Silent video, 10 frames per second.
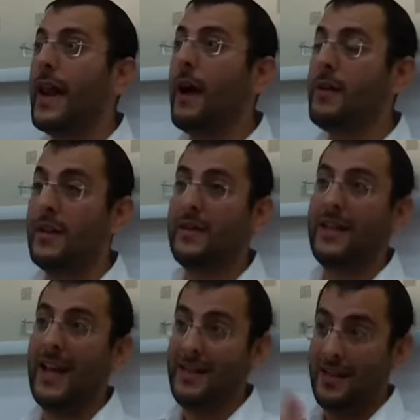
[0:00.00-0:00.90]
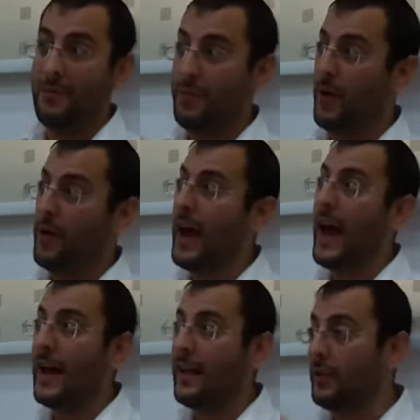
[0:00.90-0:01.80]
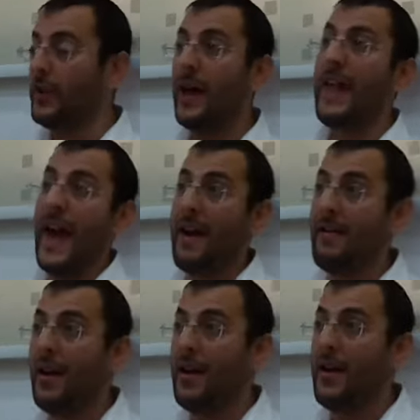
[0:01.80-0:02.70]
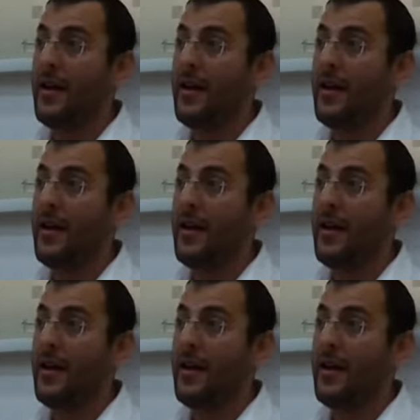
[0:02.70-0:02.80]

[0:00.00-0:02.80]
Now he's extended the board to another area,